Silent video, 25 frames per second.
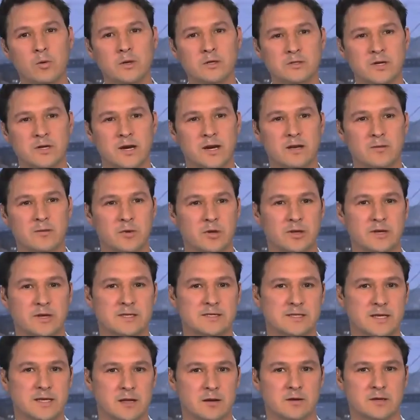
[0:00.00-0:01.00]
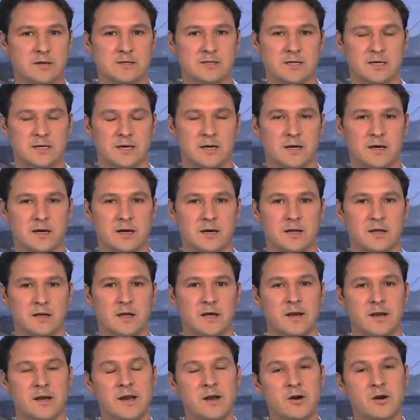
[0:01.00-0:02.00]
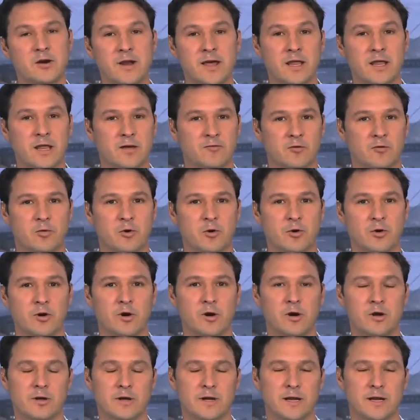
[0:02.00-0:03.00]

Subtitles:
we're trying to build at Stellar is an internet level protocol.